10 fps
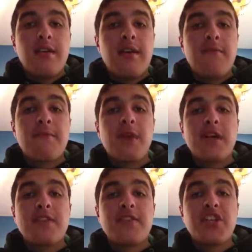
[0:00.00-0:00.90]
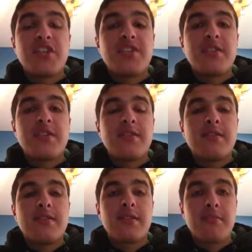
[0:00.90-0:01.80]
a friend suggested
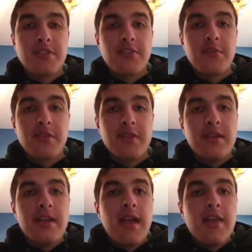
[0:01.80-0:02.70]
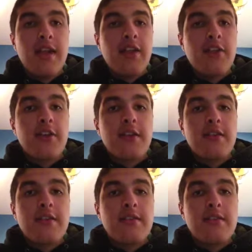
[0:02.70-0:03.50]
something to me that I thought.